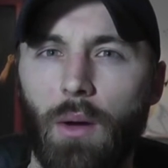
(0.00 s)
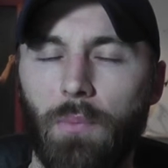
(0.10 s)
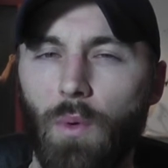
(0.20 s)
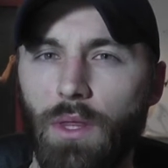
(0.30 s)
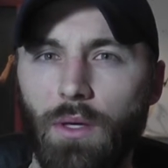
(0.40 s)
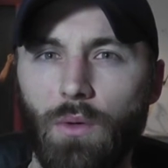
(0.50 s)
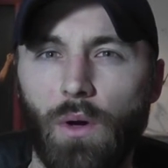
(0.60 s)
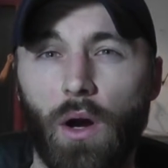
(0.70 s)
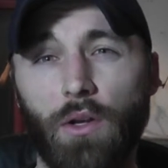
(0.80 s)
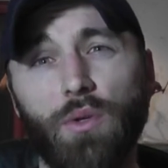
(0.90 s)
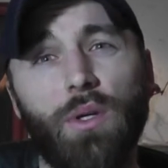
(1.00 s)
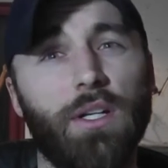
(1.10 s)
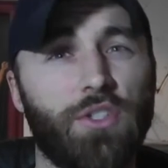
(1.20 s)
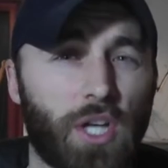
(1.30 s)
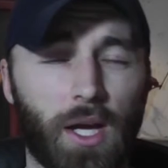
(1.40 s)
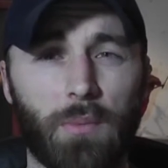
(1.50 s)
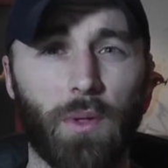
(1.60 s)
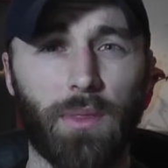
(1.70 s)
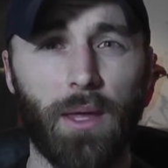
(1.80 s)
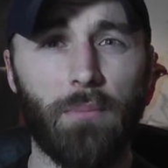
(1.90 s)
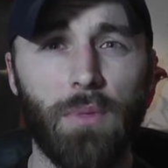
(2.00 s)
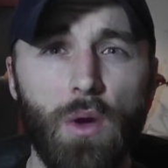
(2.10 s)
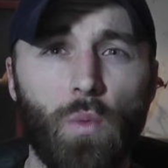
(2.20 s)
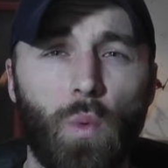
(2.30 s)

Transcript: up with you? Are you going to check up with them?